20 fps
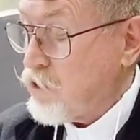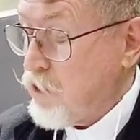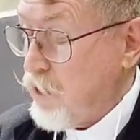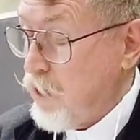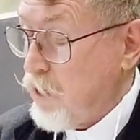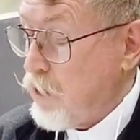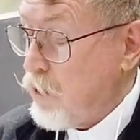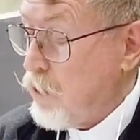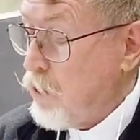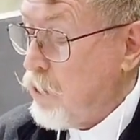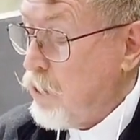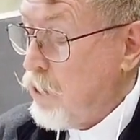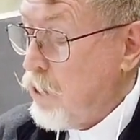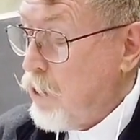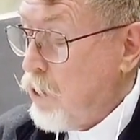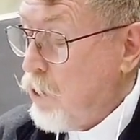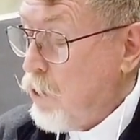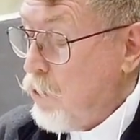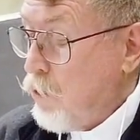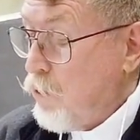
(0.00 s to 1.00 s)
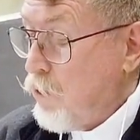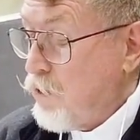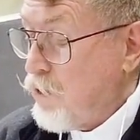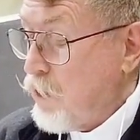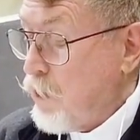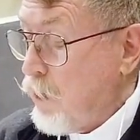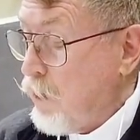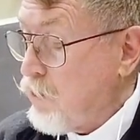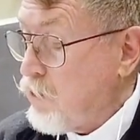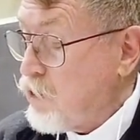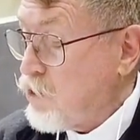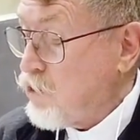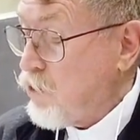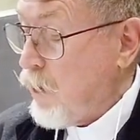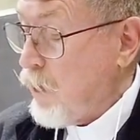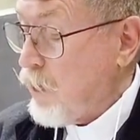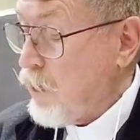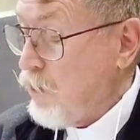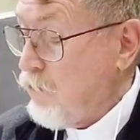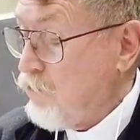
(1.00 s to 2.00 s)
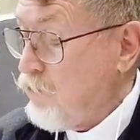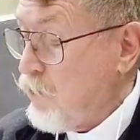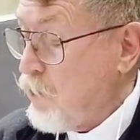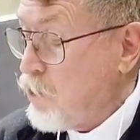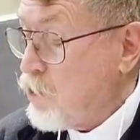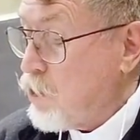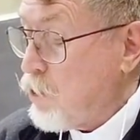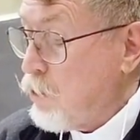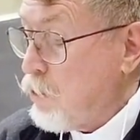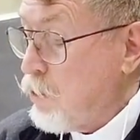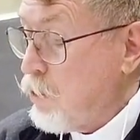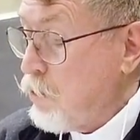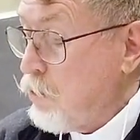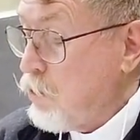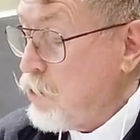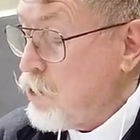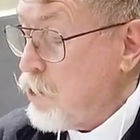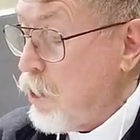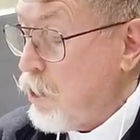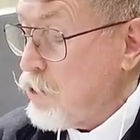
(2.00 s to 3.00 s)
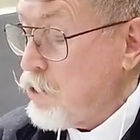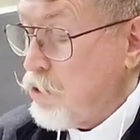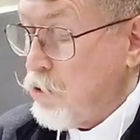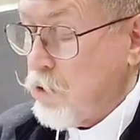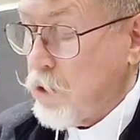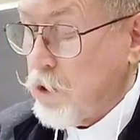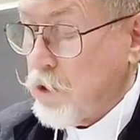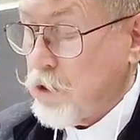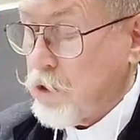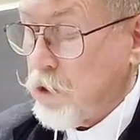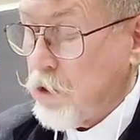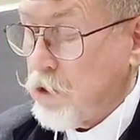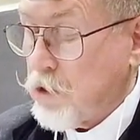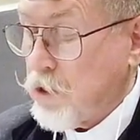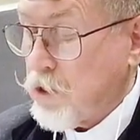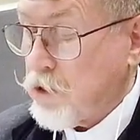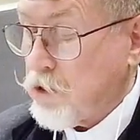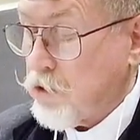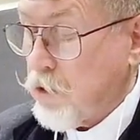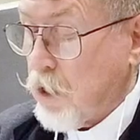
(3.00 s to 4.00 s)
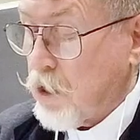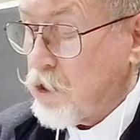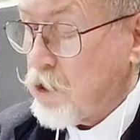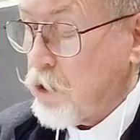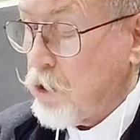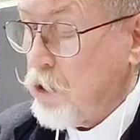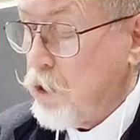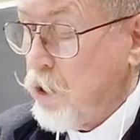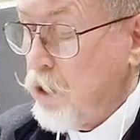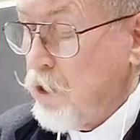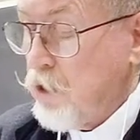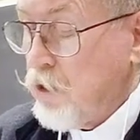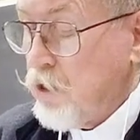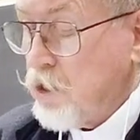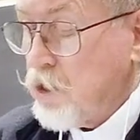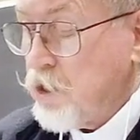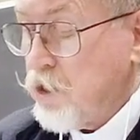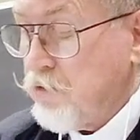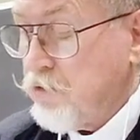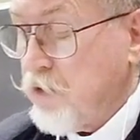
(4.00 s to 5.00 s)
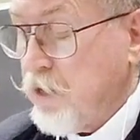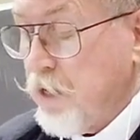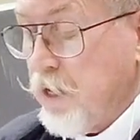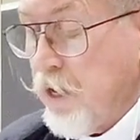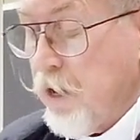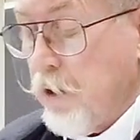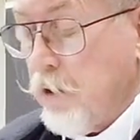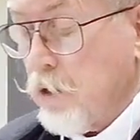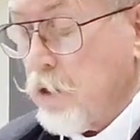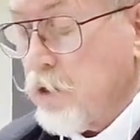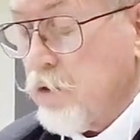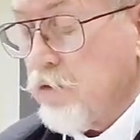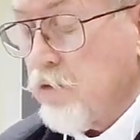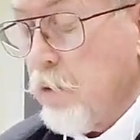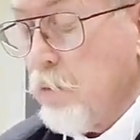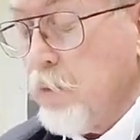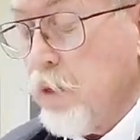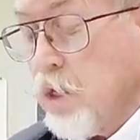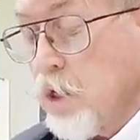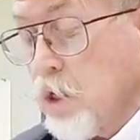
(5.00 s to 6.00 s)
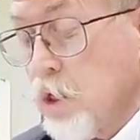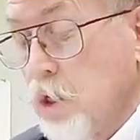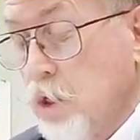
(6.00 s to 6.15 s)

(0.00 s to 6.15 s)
extent, with another striking feature, which also concerns its structure, the shift in character from the